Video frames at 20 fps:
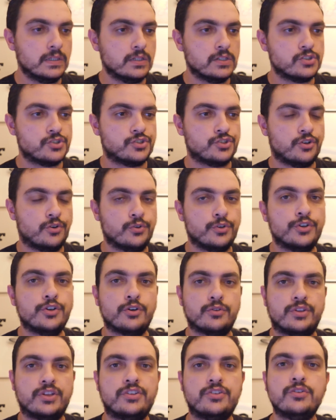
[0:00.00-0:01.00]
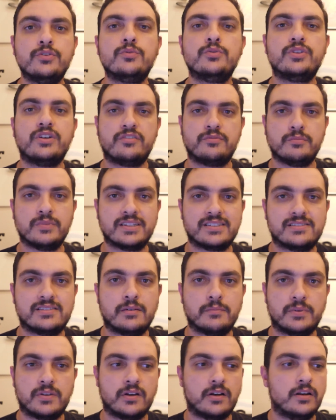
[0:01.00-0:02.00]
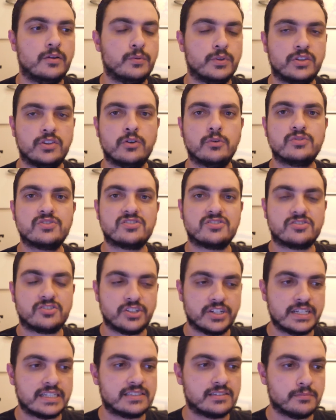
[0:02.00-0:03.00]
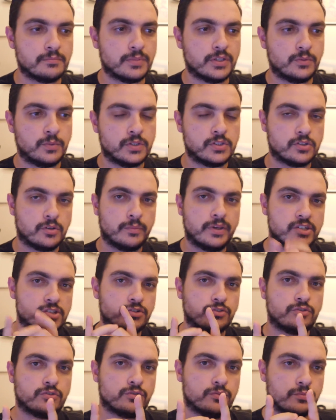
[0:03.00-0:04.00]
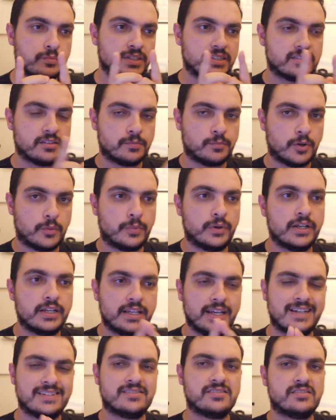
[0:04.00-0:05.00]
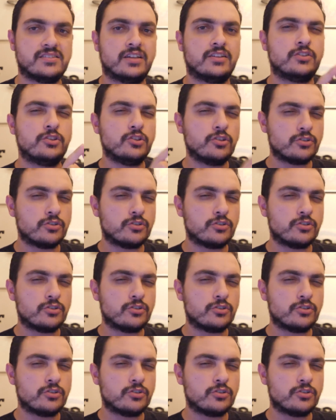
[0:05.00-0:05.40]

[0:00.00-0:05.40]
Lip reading: So you know that you would have mixed them thoroughly with no streaks in between. So make sure to mix it properly. As I said,